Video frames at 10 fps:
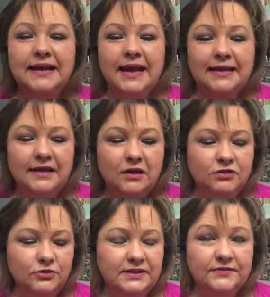I had to go
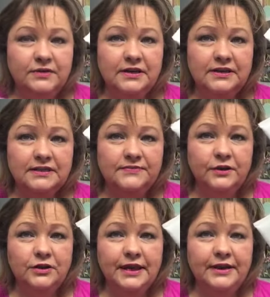to a different
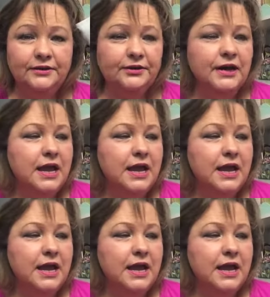exfoliator.